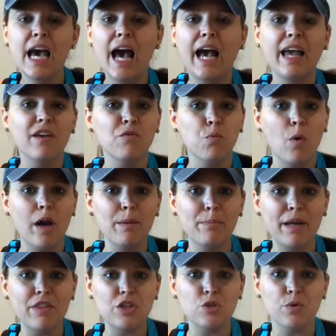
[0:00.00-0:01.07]
I have one by
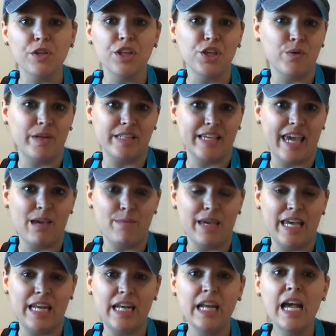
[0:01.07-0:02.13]
the door that you guys came
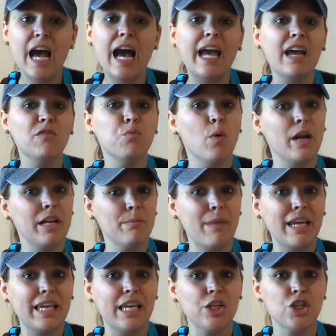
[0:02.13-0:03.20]
in. I have one in my
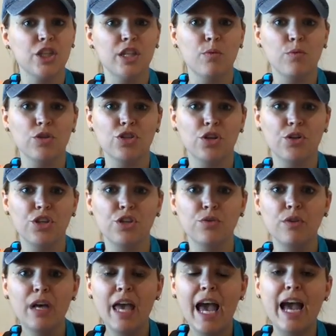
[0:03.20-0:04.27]
kitchen that we'll show you.